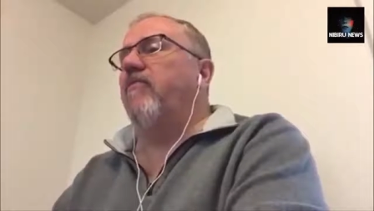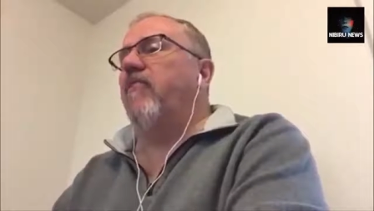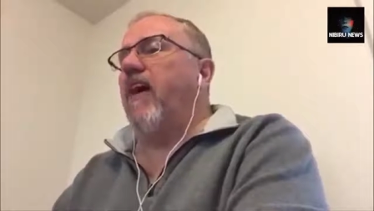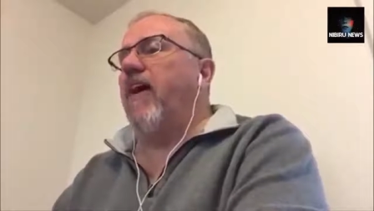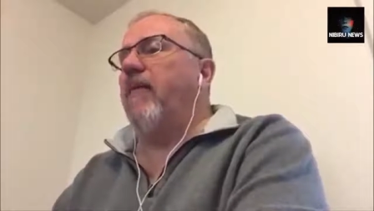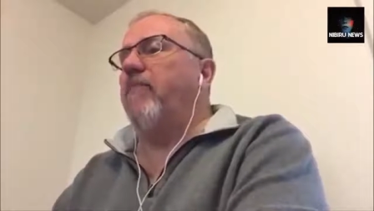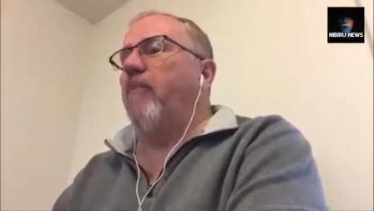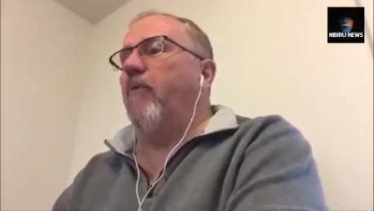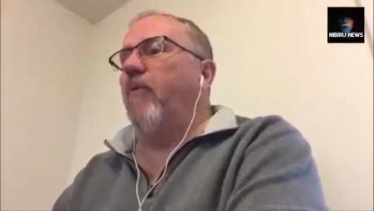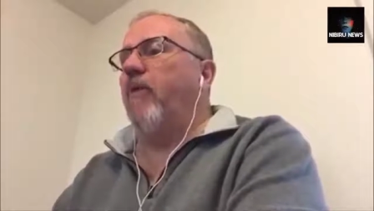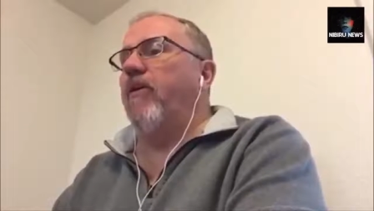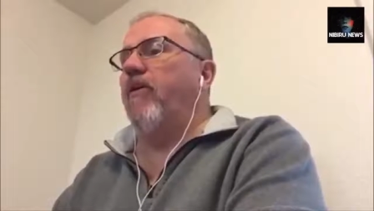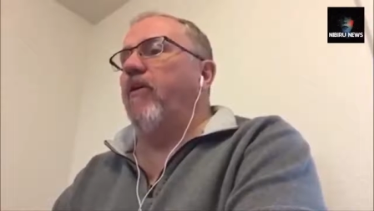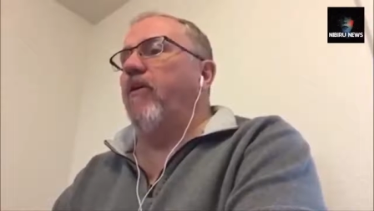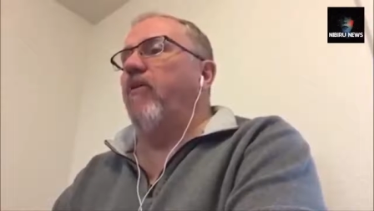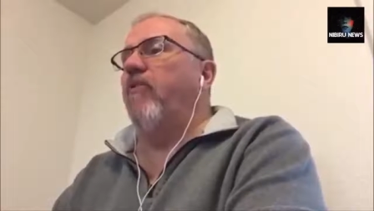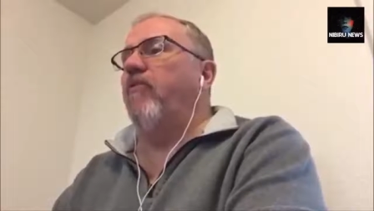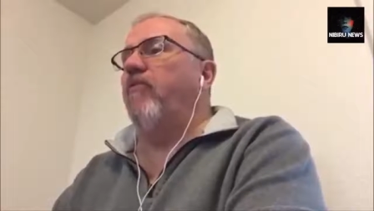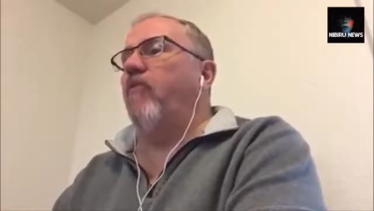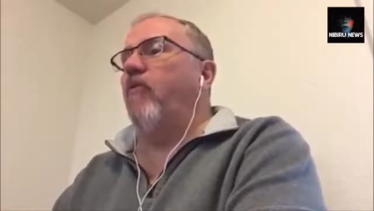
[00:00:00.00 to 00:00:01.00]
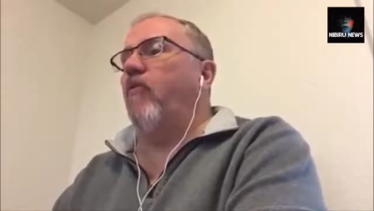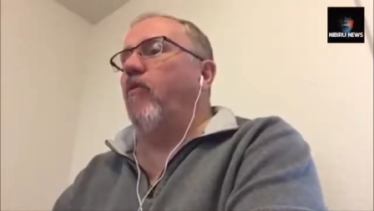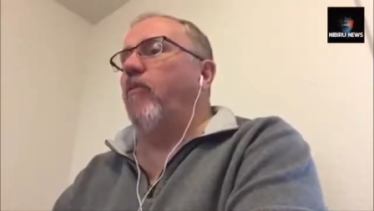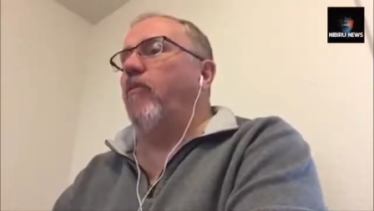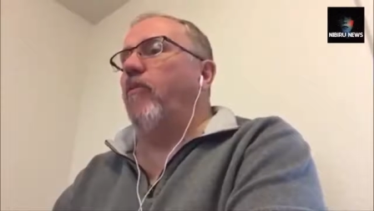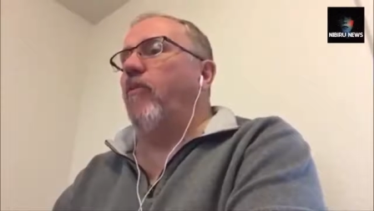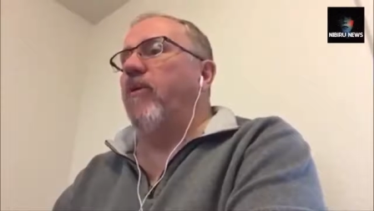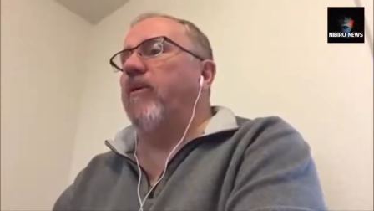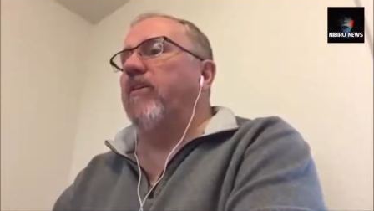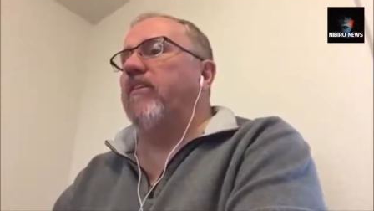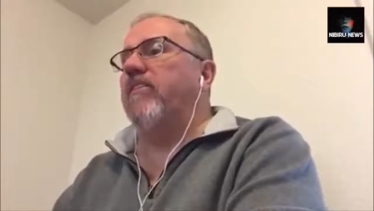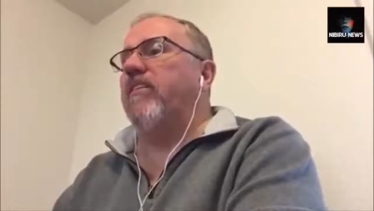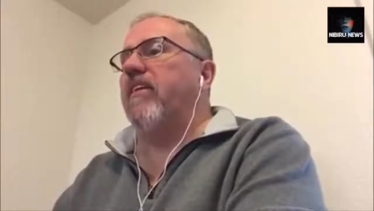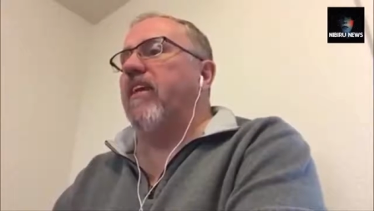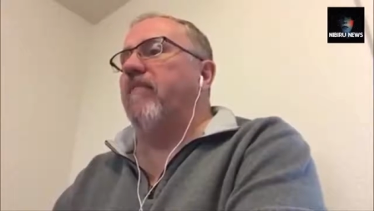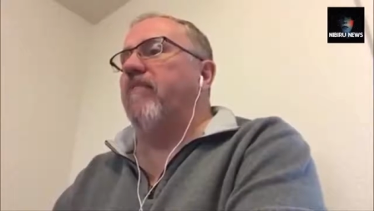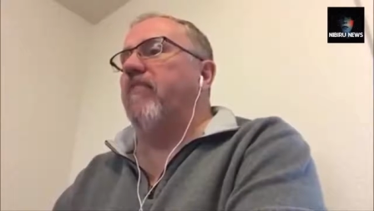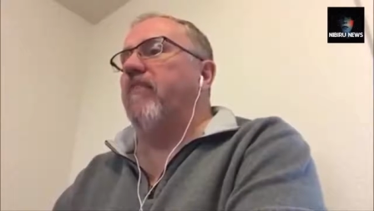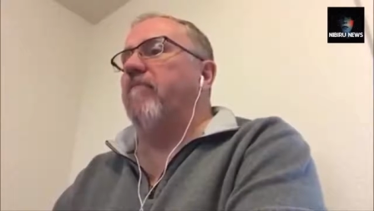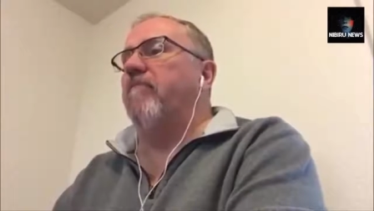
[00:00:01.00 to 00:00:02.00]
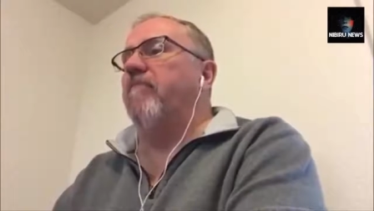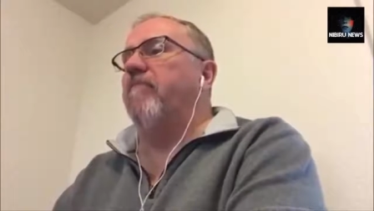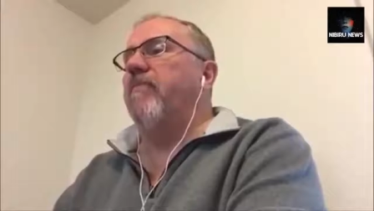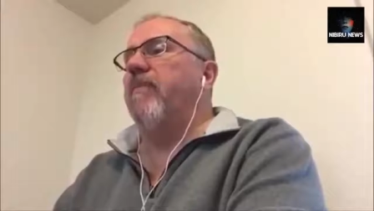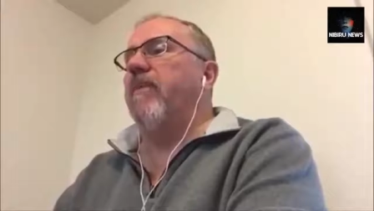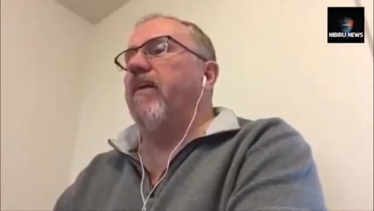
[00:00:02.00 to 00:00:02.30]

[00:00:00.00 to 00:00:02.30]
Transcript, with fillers: 5.0, 4.7,